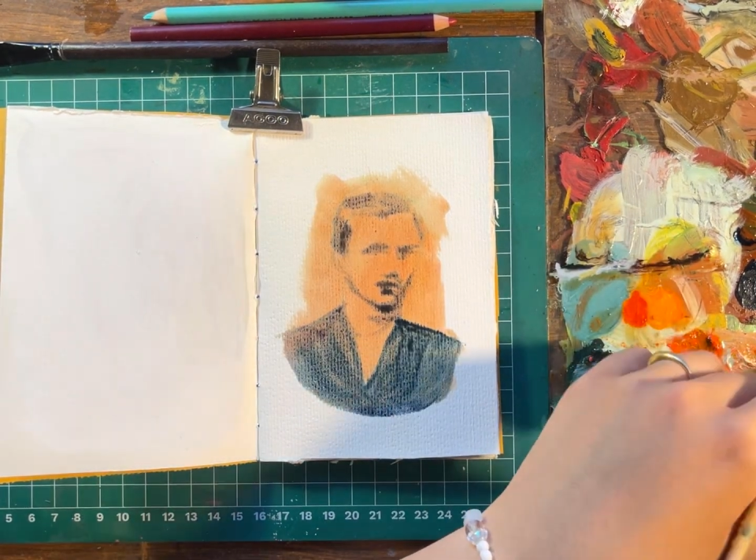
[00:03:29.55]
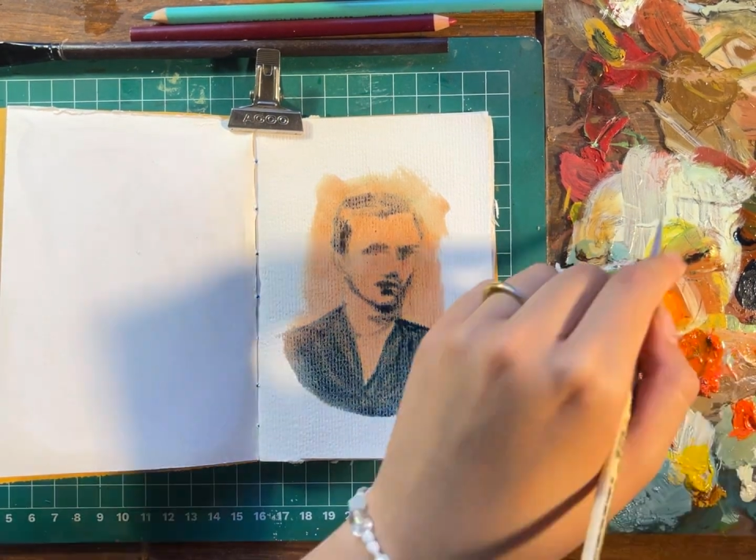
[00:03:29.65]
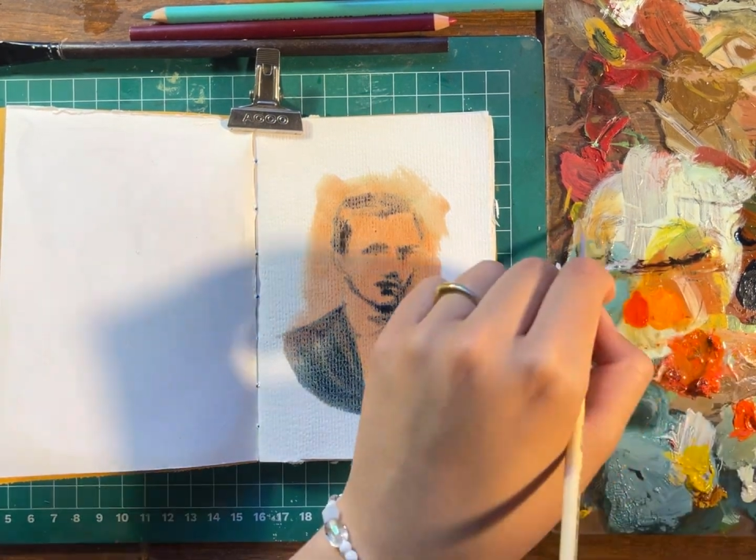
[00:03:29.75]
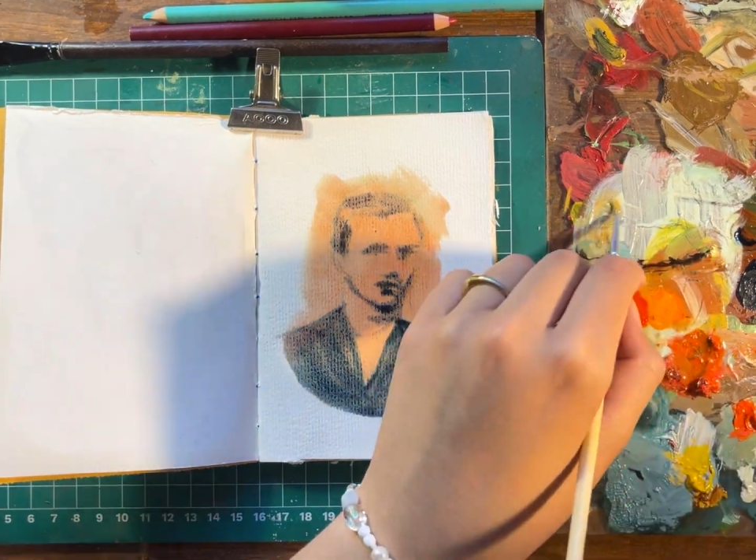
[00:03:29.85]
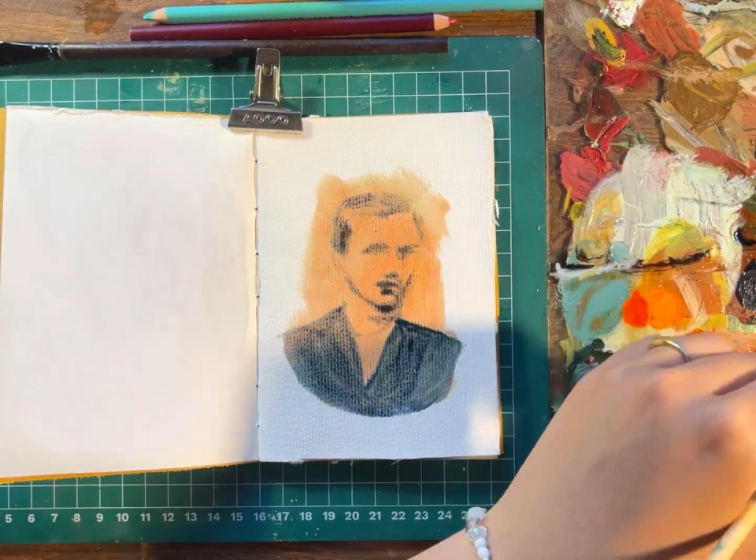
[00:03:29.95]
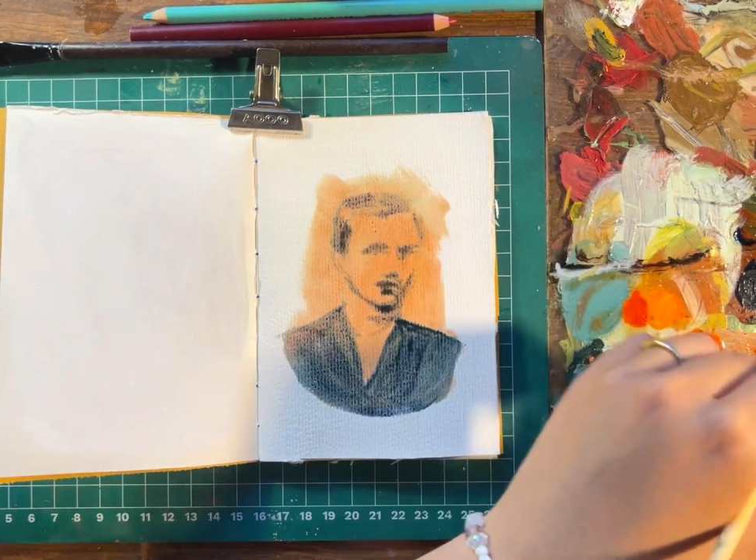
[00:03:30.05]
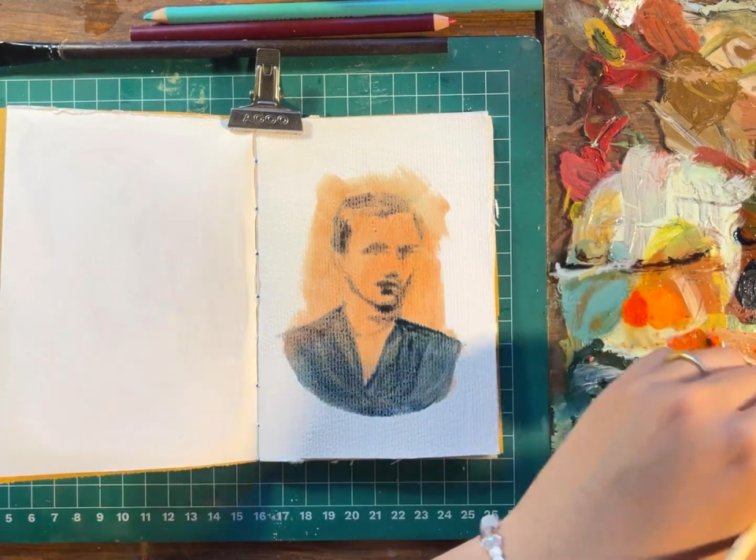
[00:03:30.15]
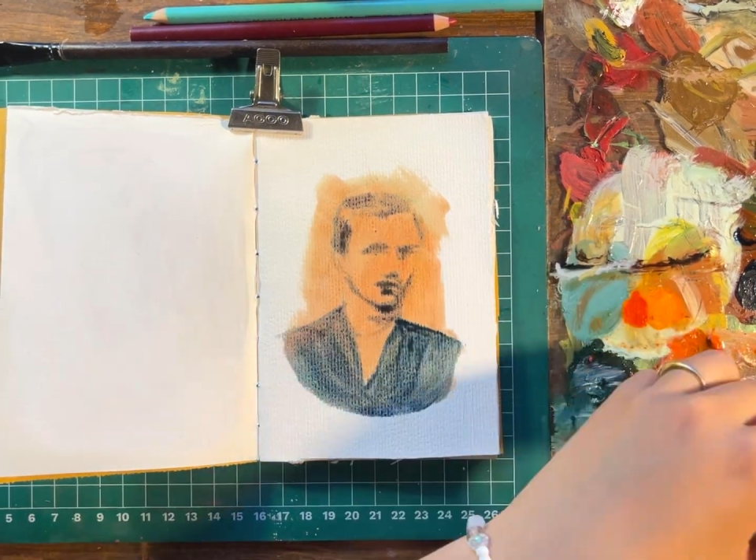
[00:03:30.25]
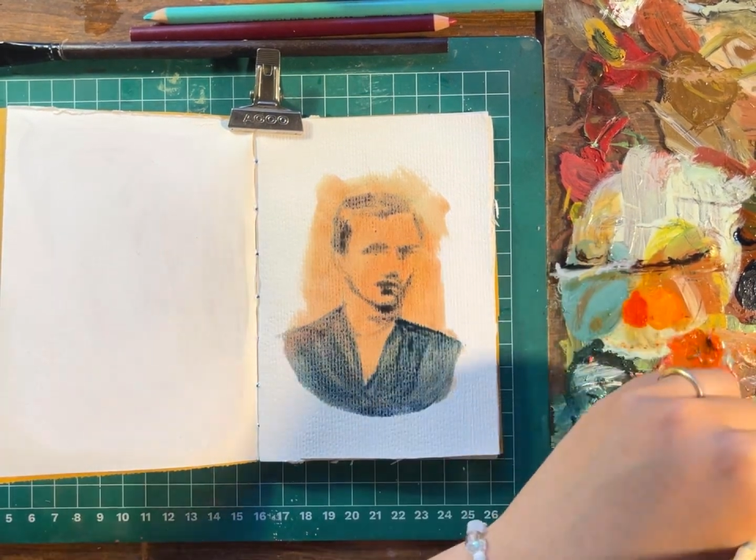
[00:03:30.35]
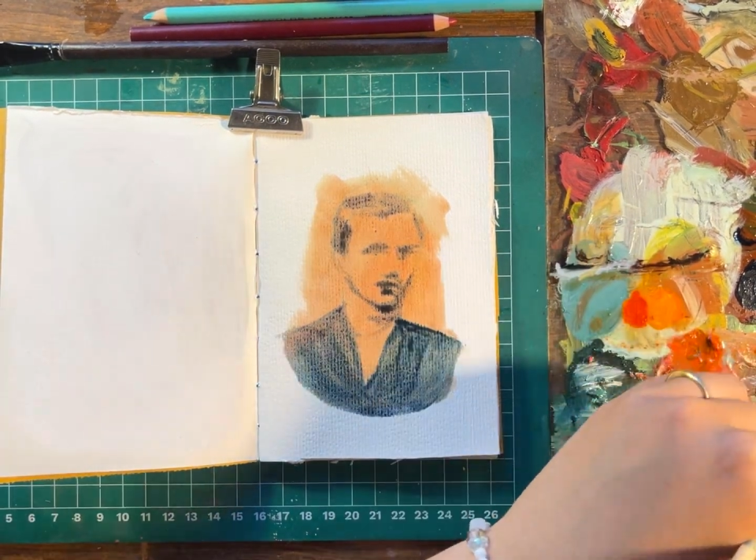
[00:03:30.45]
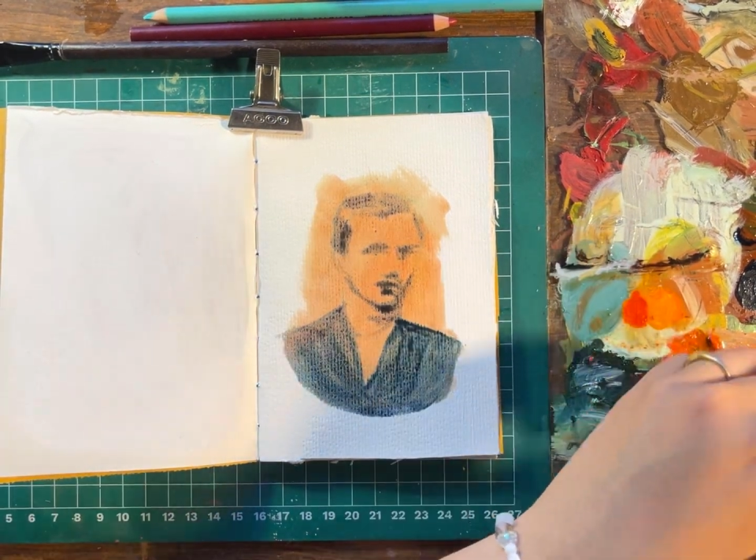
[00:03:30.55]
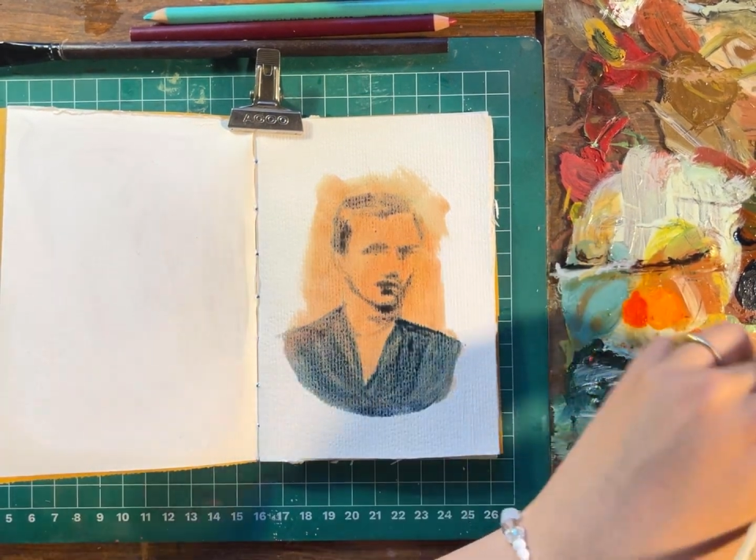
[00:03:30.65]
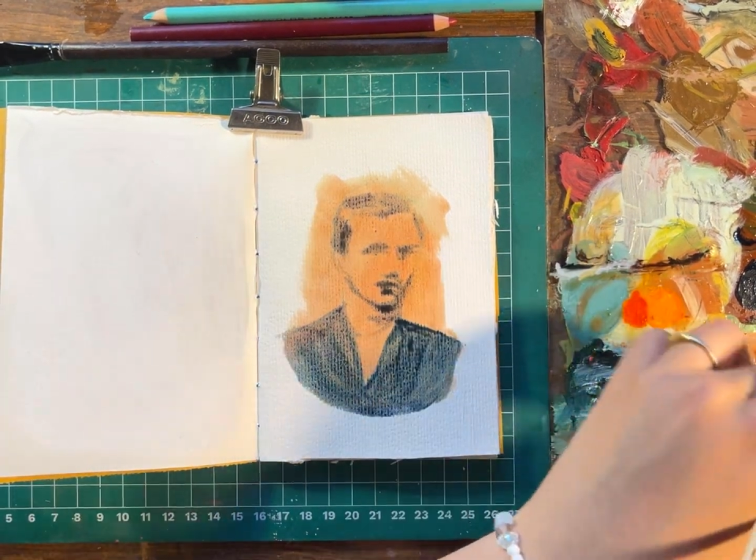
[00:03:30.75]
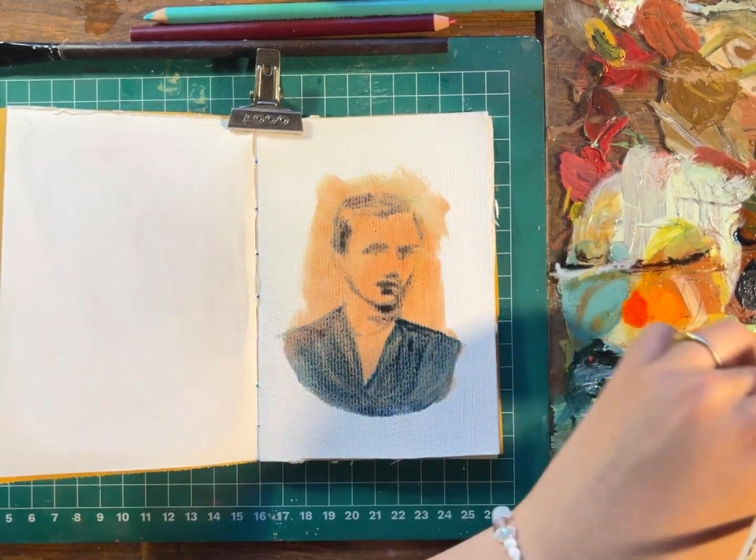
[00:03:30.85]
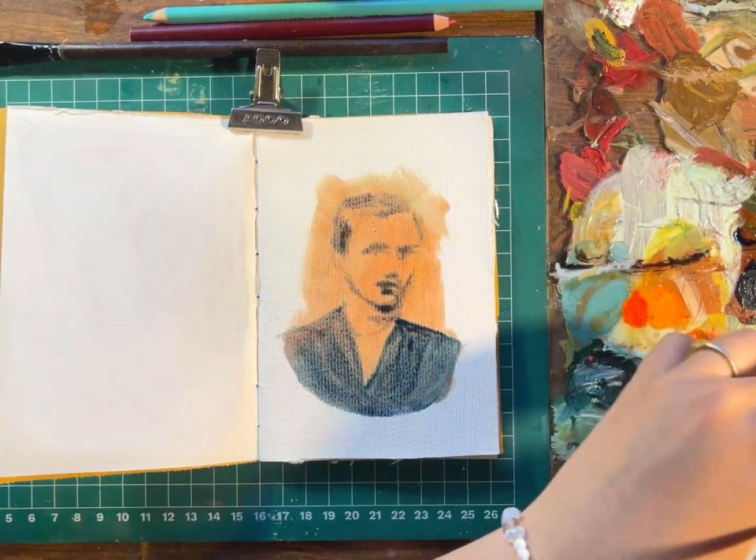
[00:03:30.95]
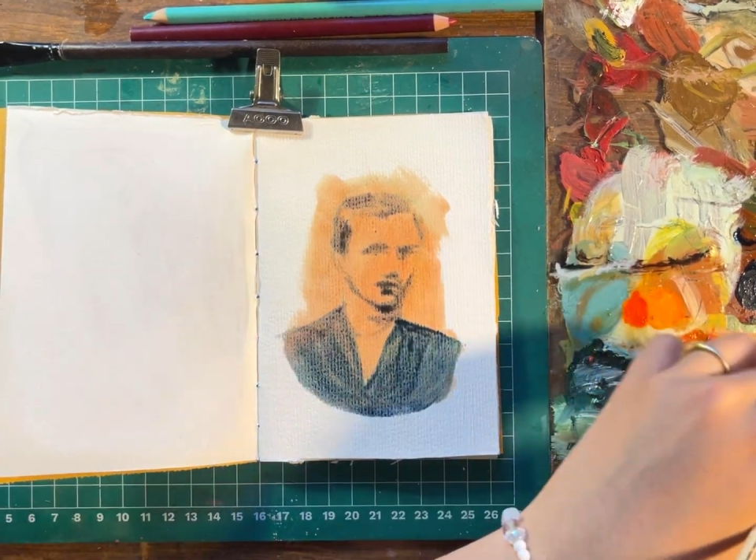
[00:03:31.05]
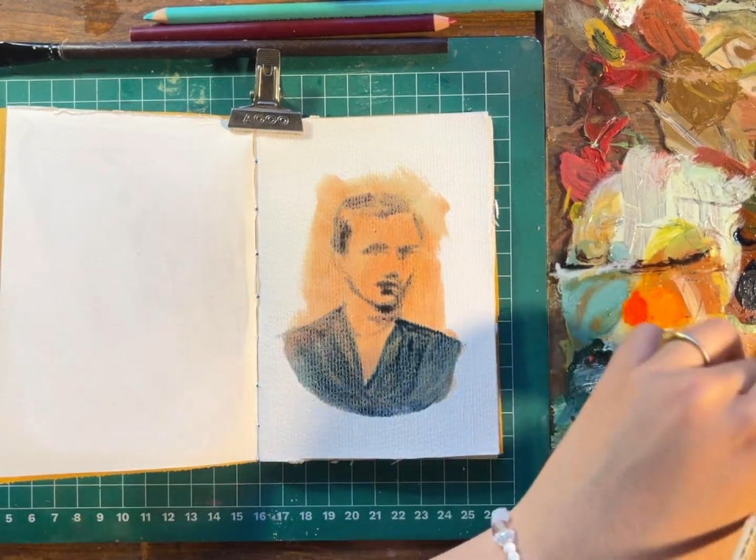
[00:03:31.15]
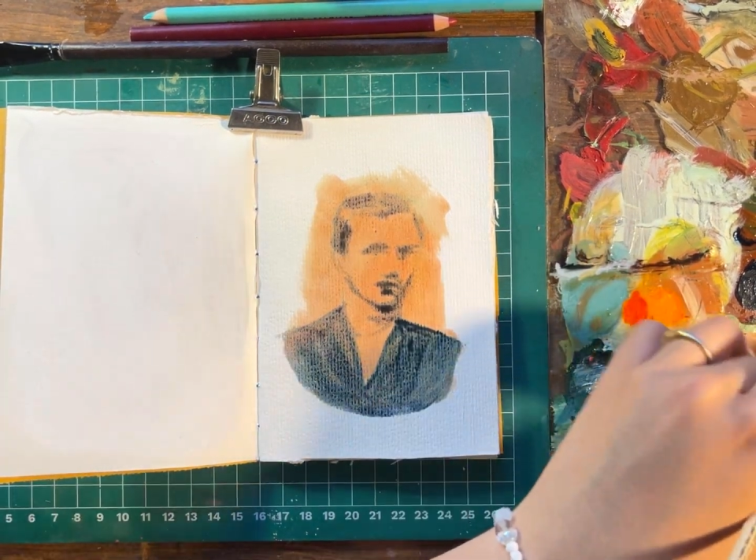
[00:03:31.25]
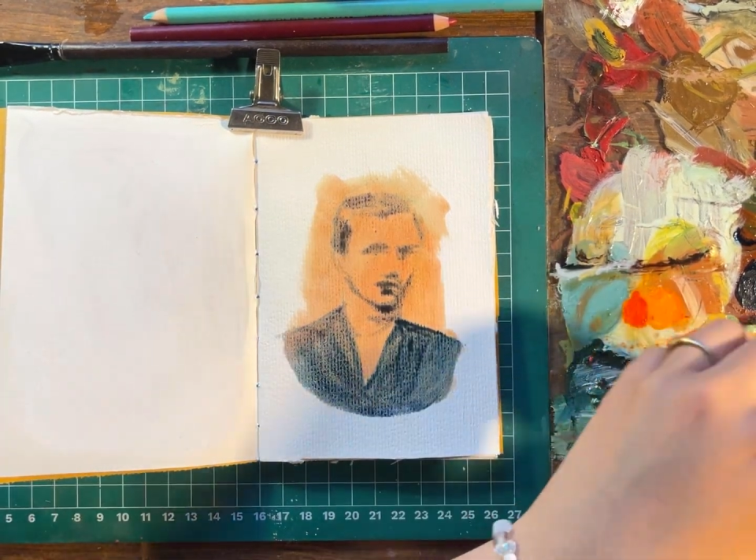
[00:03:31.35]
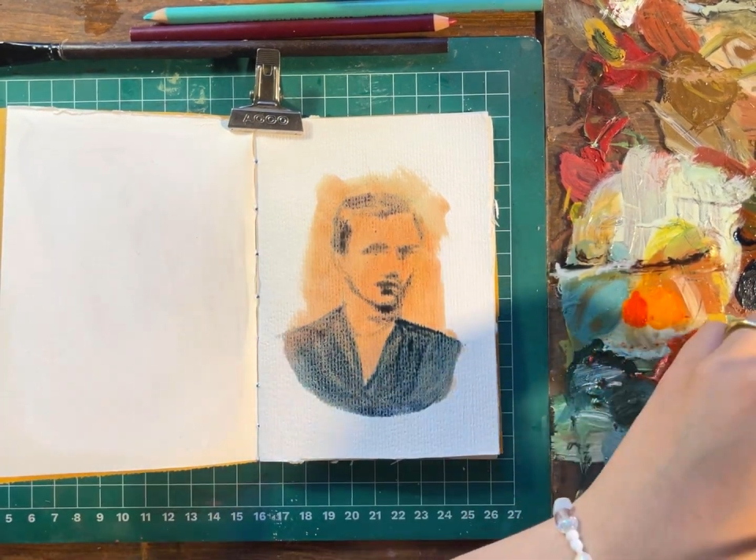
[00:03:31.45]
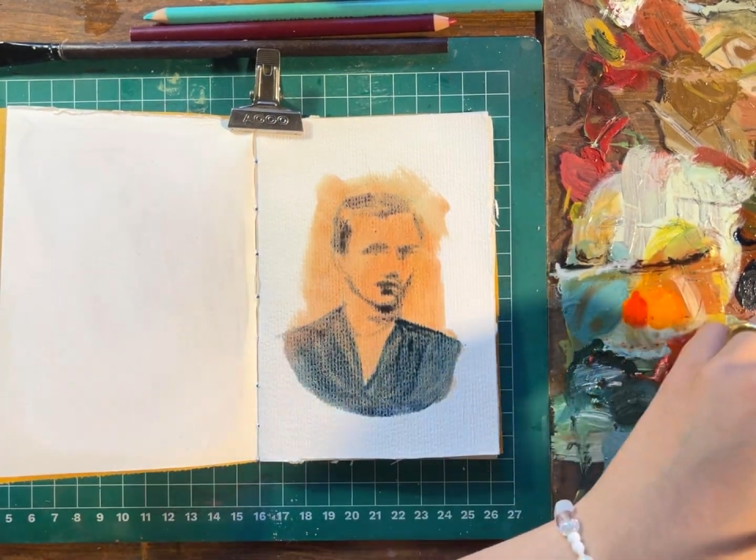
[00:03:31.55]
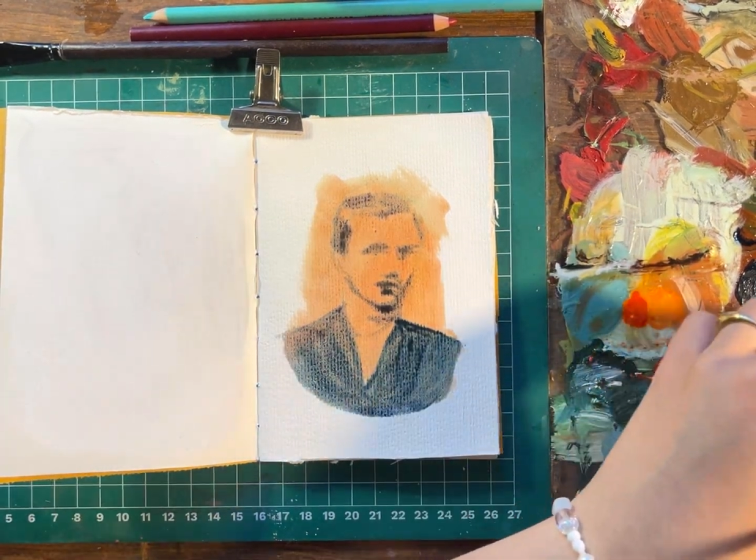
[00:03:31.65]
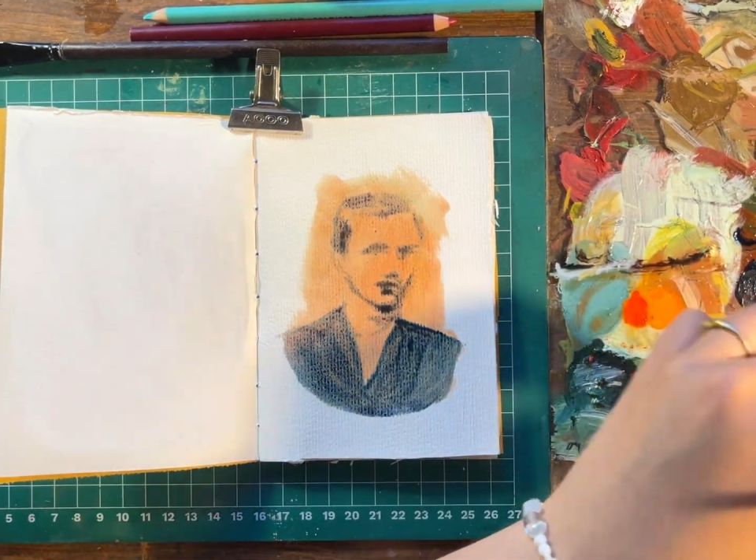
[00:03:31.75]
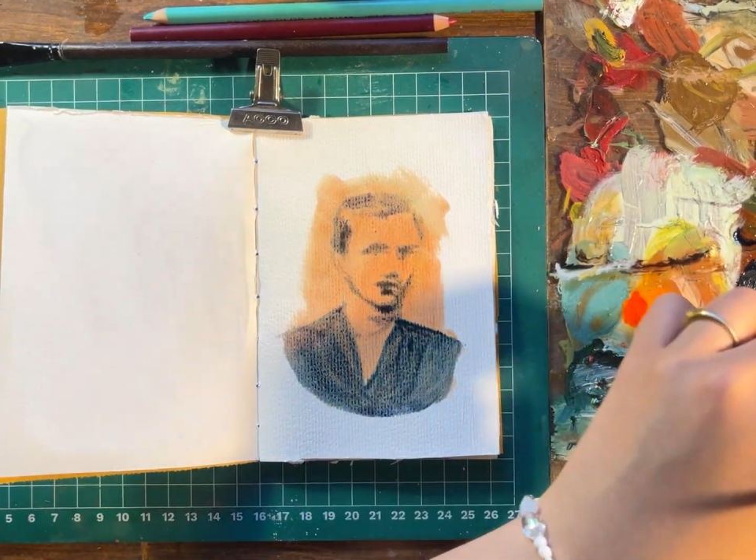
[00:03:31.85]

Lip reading: when he had this picture taken, I mean.